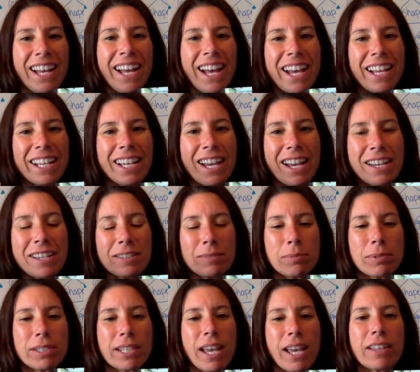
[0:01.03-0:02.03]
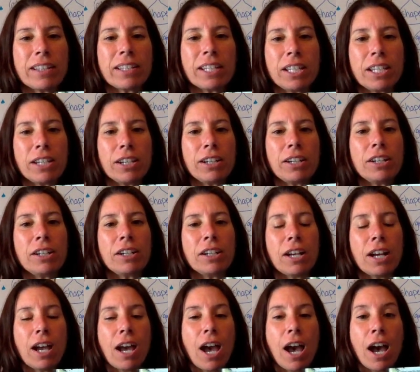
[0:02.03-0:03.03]
Hi guys, Miss Hallett here.
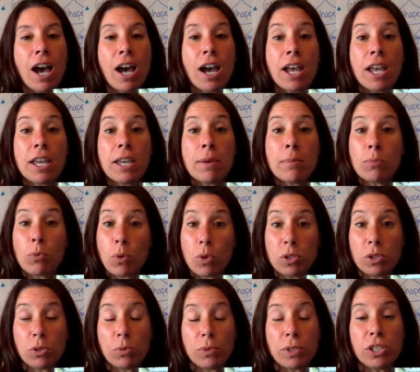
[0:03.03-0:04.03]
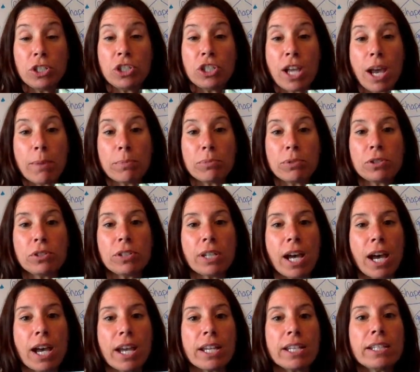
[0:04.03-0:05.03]
I am going to read chapter
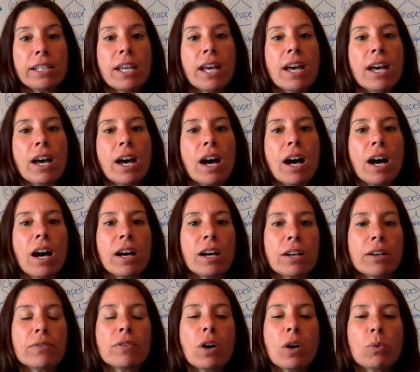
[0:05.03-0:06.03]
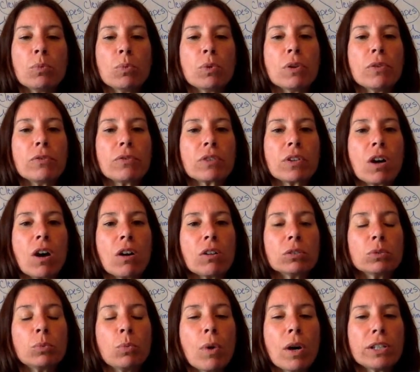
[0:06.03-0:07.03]
9 of A Wolf
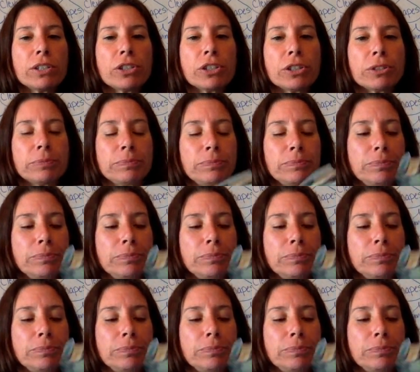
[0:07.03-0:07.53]
Called Wander.